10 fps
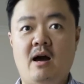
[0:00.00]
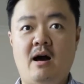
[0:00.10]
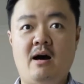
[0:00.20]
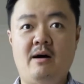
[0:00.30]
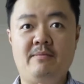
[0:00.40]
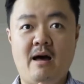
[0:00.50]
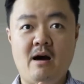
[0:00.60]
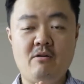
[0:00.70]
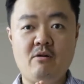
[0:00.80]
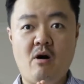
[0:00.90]
Uh,
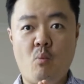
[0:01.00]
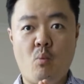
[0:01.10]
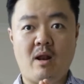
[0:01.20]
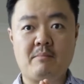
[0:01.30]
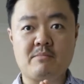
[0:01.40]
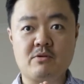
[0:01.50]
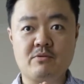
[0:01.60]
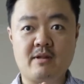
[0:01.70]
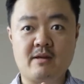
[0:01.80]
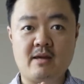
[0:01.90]
now what I'm
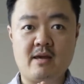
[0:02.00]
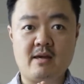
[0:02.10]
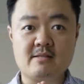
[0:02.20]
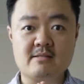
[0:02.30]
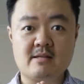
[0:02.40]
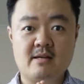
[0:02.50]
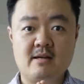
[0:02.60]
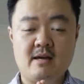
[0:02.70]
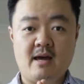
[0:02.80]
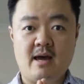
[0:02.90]
using is
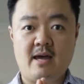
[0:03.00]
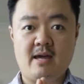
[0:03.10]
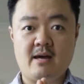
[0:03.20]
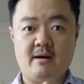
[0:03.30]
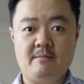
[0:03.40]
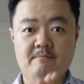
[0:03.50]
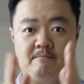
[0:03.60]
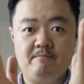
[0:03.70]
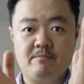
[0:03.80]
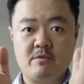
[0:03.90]
a
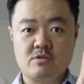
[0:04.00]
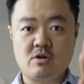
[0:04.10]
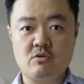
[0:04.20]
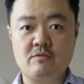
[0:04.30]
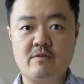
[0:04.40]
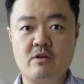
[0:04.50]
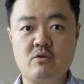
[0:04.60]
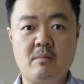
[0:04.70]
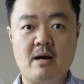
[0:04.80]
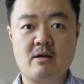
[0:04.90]
um, Rode
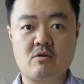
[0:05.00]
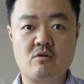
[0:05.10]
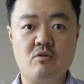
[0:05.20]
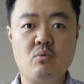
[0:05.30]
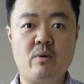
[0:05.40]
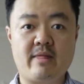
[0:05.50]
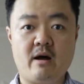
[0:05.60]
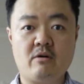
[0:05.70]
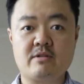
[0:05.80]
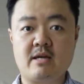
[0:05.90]
Video Micro
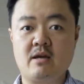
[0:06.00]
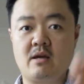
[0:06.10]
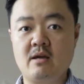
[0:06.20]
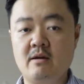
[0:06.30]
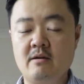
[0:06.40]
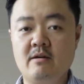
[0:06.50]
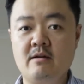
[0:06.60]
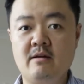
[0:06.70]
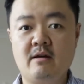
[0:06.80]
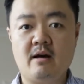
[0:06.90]
without the
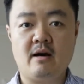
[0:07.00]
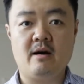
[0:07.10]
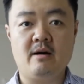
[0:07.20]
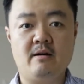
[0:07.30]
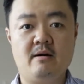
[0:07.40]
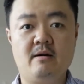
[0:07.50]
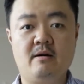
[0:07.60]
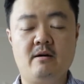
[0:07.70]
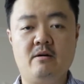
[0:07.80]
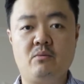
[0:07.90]

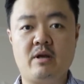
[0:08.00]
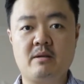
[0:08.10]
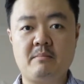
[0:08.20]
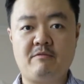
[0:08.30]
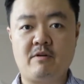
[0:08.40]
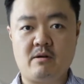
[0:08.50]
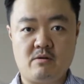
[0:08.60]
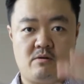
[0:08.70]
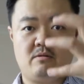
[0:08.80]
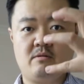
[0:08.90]
uh, wing
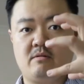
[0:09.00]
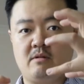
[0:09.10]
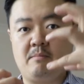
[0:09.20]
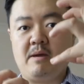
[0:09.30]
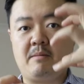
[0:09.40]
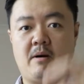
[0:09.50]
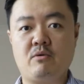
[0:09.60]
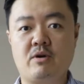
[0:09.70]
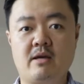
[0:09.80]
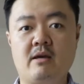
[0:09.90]
muffler, the big
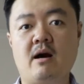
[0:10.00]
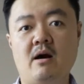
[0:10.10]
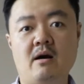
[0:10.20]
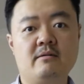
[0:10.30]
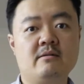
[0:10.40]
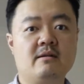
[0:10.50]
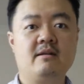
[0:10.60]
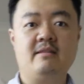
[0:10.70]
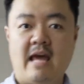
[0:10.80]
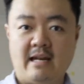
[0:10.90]
bulky uh,
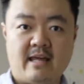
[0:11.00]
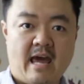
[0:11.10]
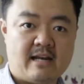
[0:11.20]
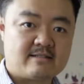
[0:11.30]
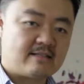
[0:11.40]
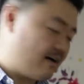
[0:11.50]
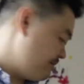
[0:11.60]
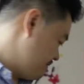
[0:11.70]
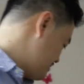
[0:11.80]
dead cat stuff.